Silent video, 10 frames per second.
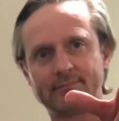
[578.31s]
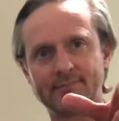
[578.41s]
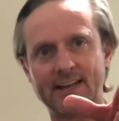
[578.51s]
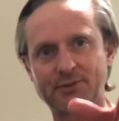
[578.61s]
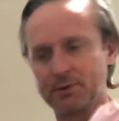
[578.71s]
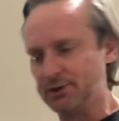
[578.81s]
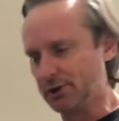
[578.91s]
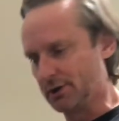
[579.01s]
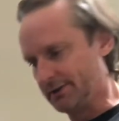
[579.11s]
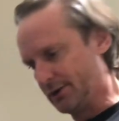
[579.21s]
that's when
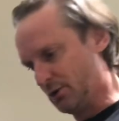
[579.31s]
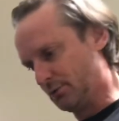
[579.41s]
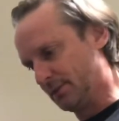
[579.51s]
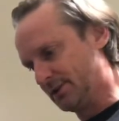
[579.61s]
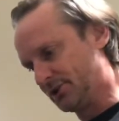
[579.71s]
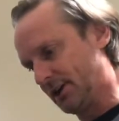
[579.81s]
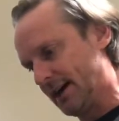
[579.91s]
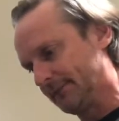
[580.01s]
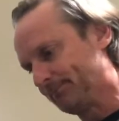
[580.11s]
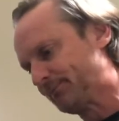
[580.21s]
you're on the home run
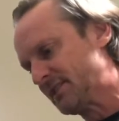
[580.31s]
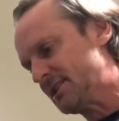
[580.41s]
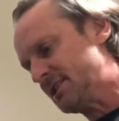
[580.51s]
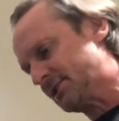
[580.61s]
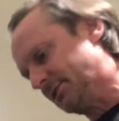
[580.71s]
track. So